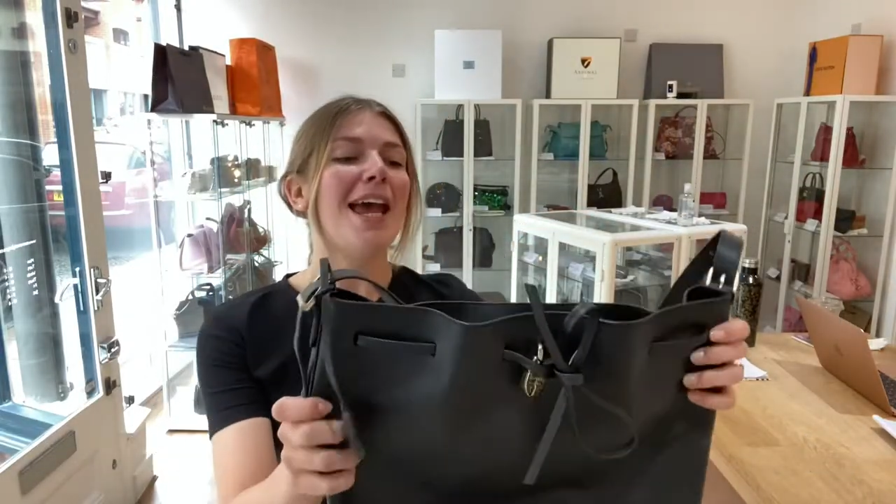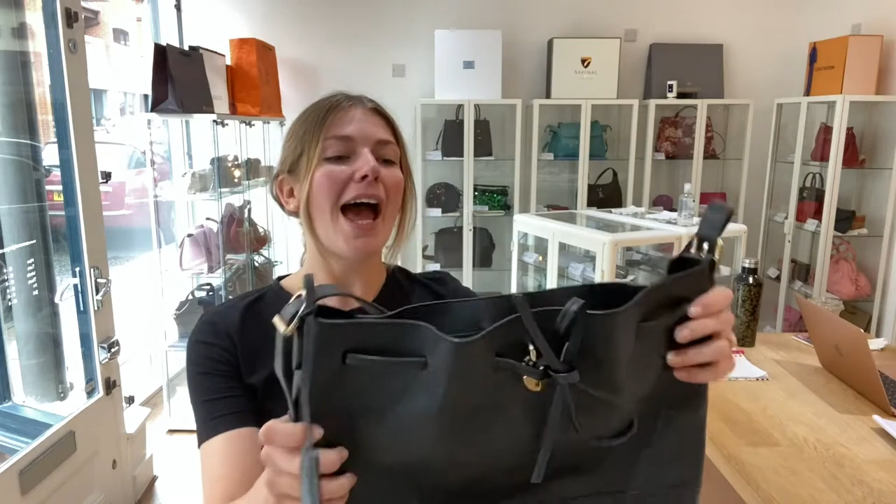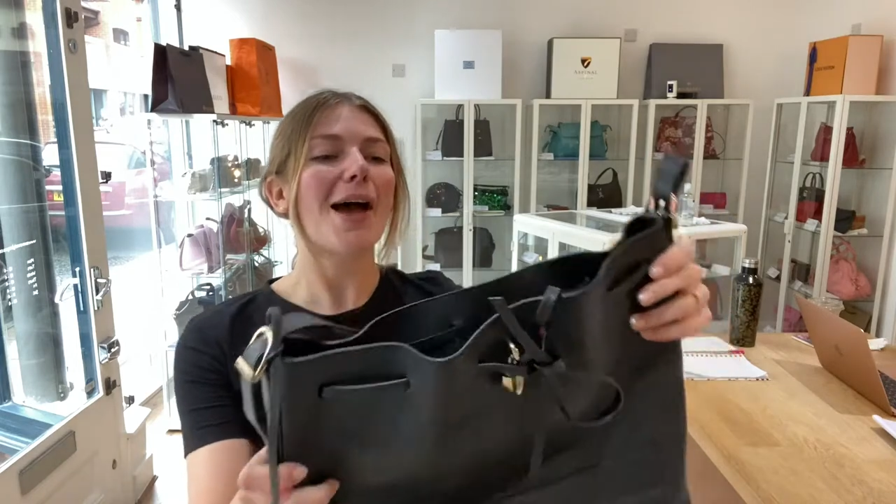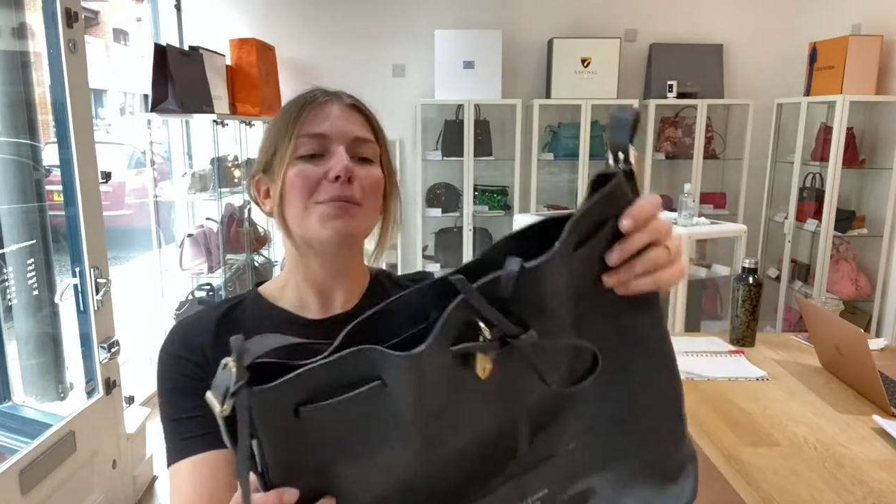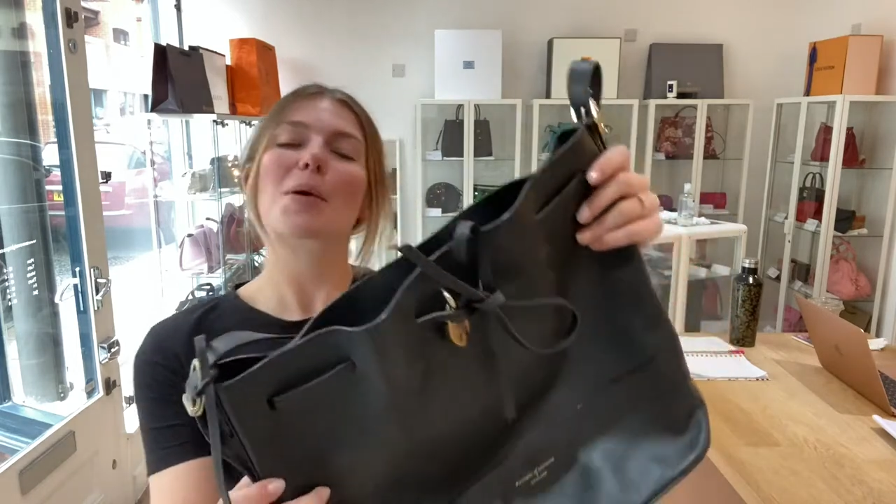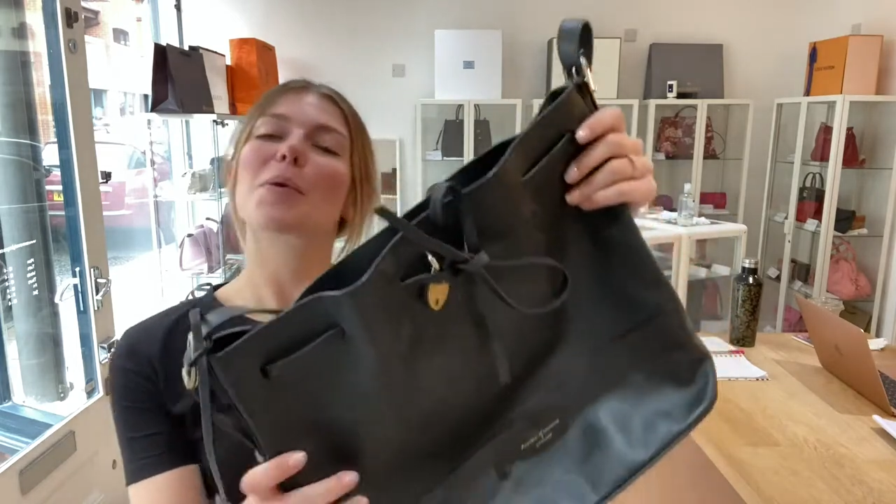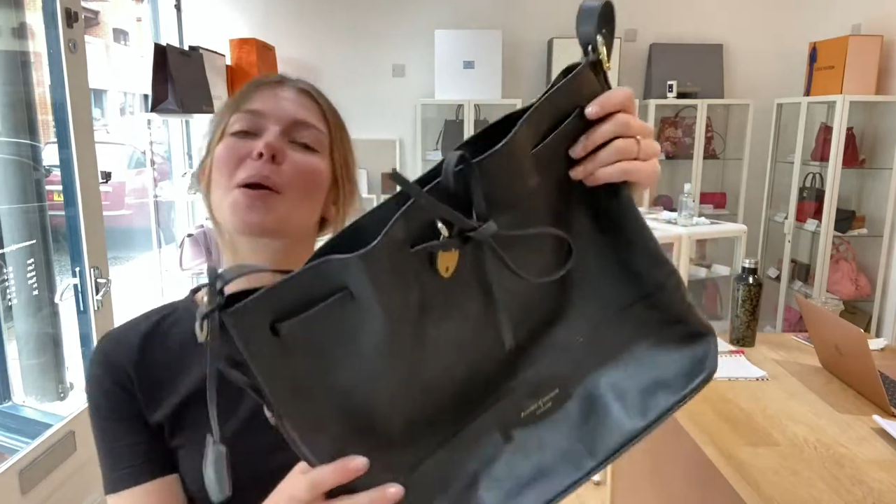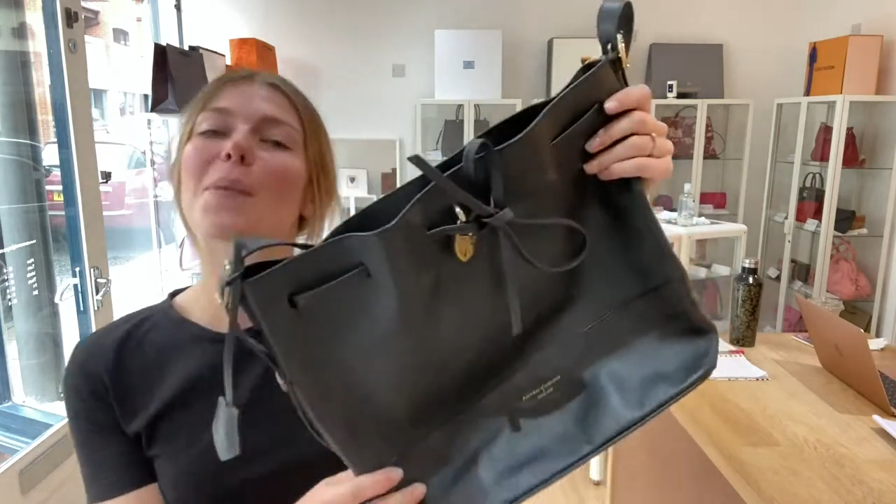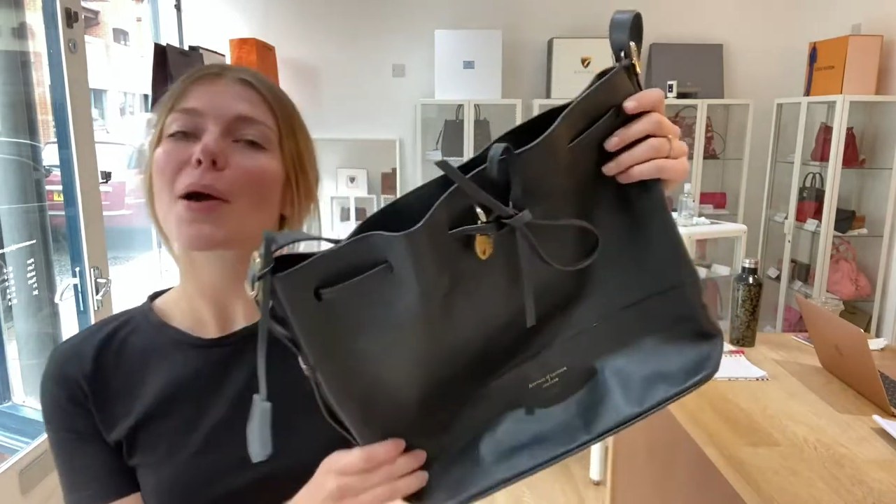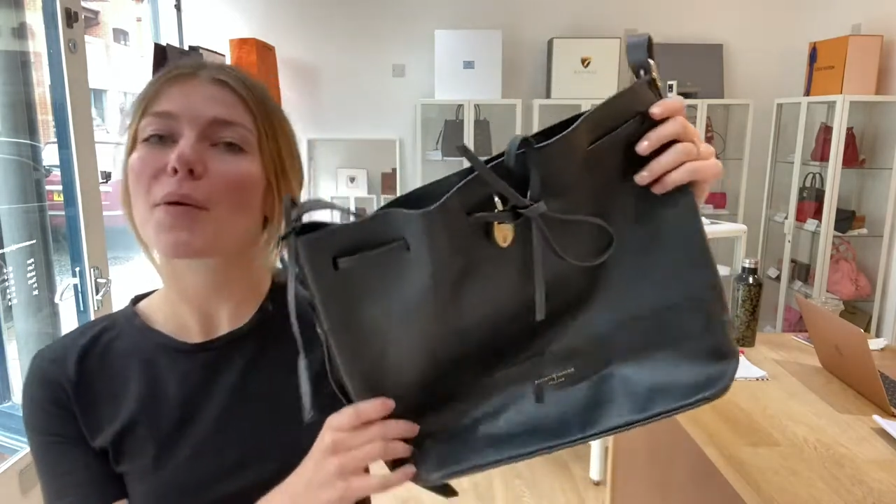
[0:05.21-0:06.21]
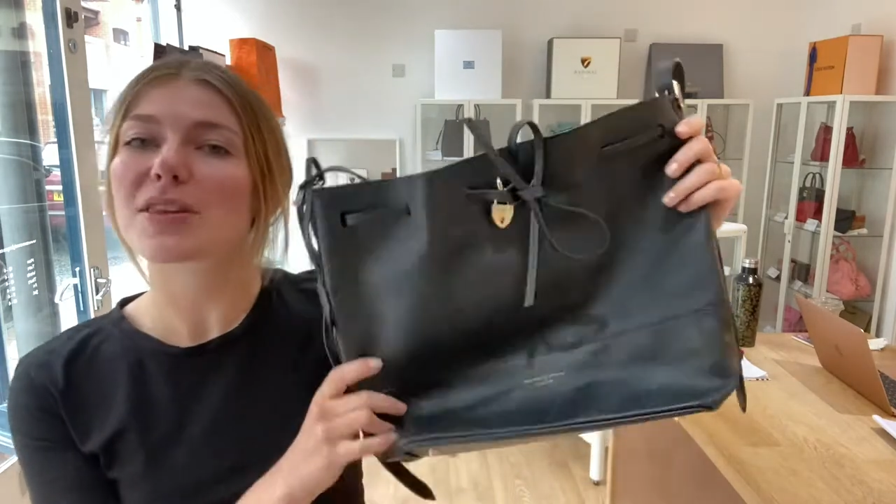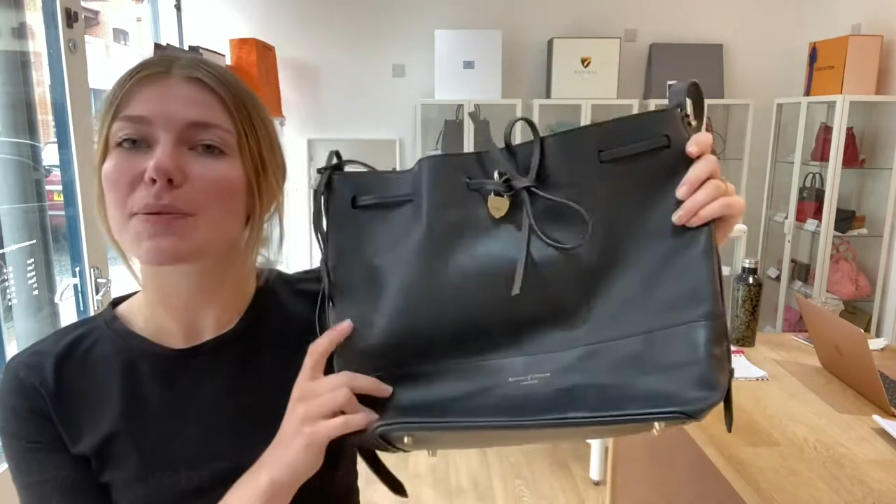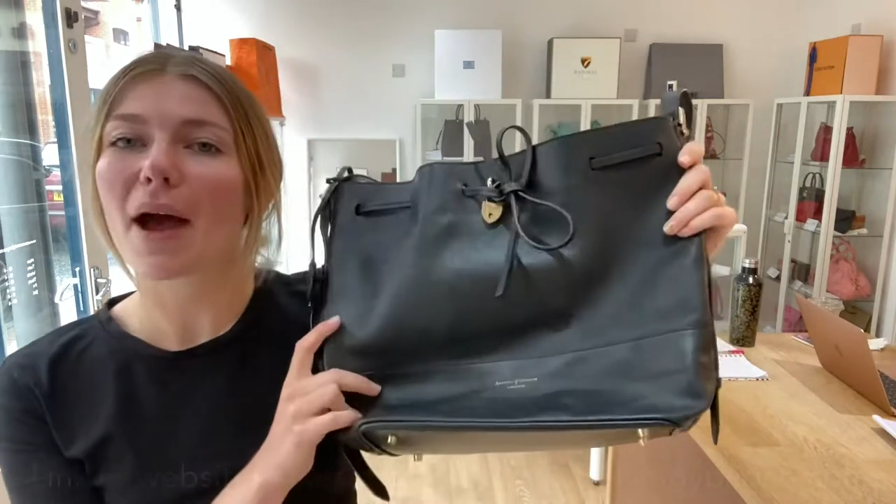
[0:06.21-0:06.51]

um, but we are back with some